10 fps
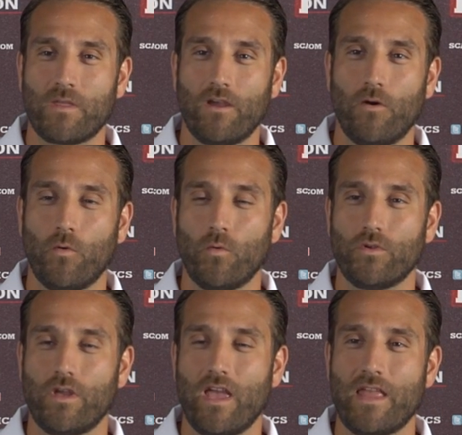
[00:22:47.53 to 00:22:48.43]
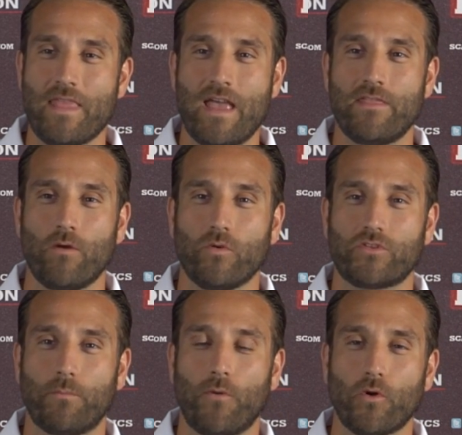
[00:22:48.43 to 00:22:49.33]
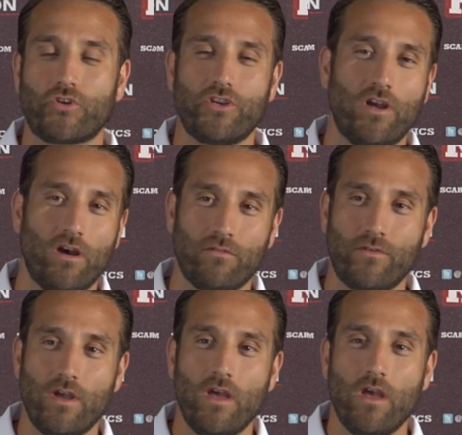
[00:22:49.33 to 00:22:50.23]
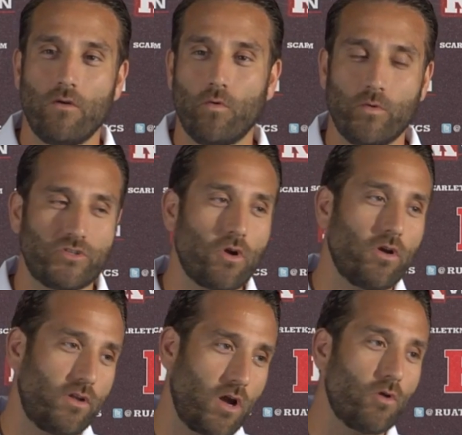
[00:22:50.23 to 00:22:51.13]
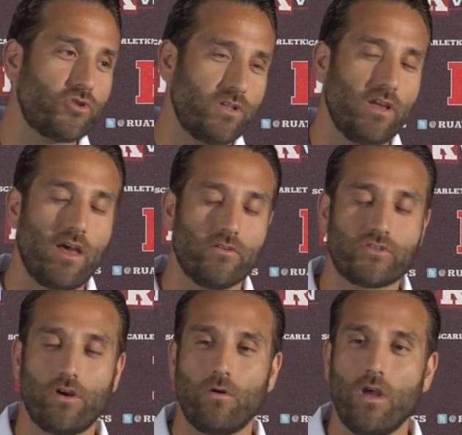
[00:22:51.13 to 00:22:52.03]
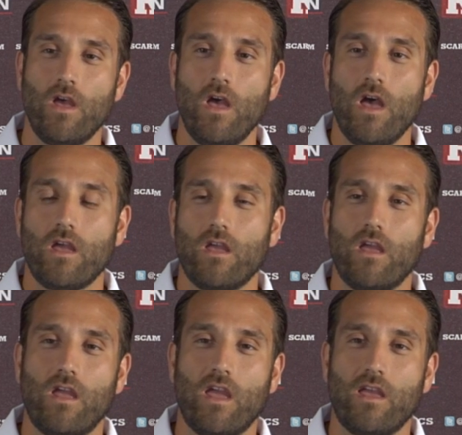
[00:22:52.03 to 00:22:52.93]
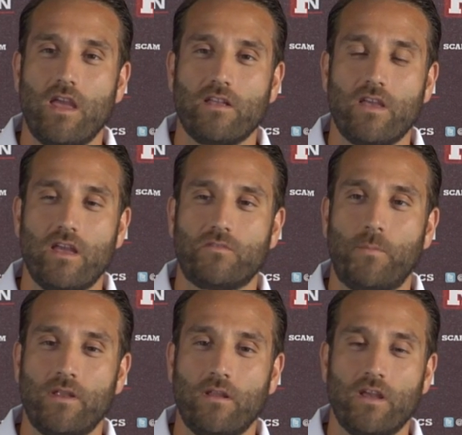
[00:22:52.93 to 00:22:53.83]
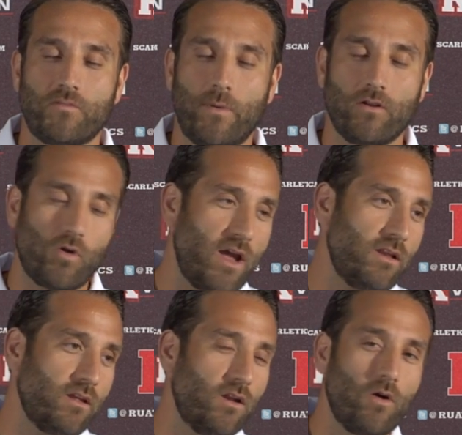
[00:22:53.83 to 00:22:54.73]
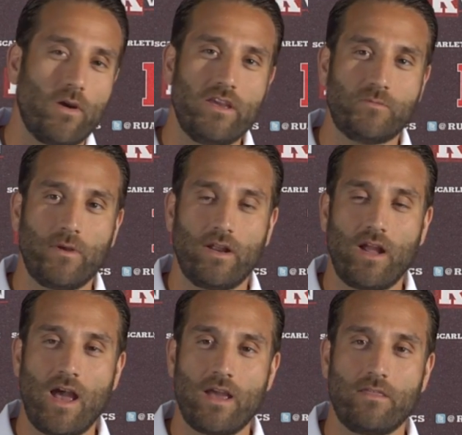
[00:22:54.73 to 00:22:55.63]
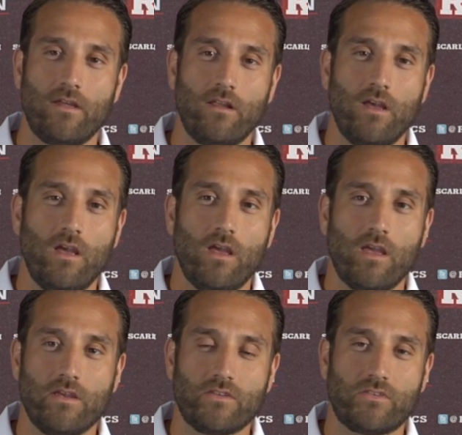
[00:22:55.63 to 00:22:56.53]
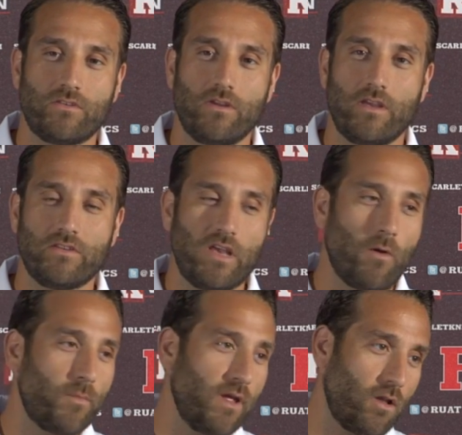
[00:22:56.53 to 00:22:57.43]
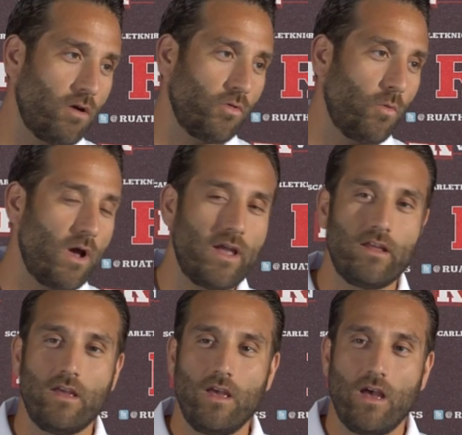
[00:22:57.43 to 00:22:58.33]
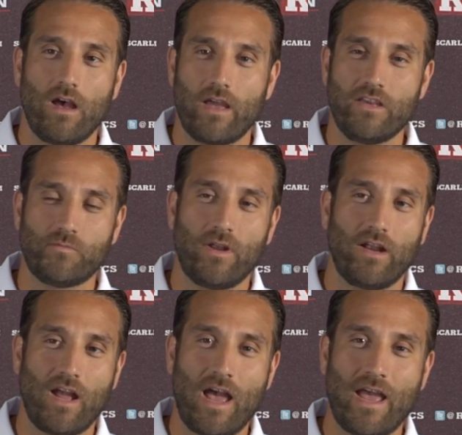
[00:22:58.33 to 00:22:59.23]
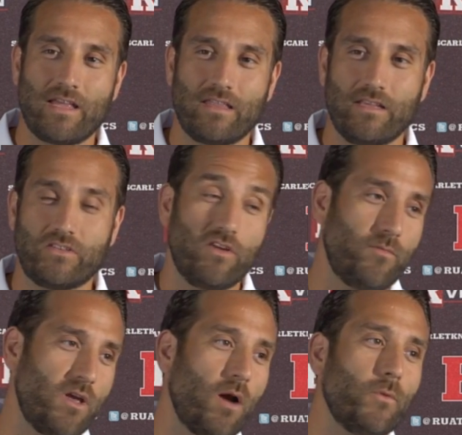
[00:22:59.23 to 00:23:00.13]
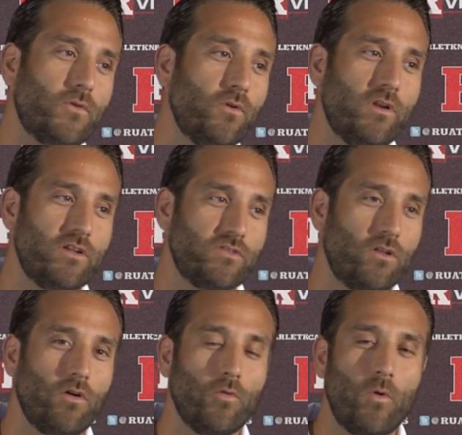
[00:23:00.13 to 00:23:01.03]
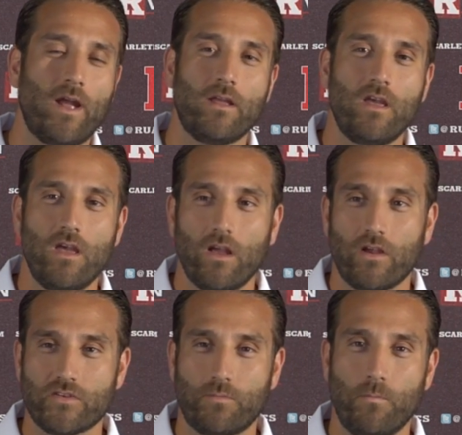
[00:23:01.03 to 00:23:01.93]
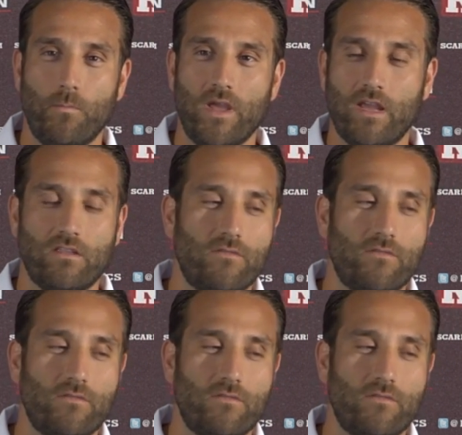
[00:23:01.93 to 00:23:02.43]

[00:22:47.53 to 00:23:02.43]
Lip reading: You know, and then there was the portion of when we started coaching together. So it's been great. You know, he's been a guy that has helped me along the way. He's been a guy that's given me opportunities along the way, because being a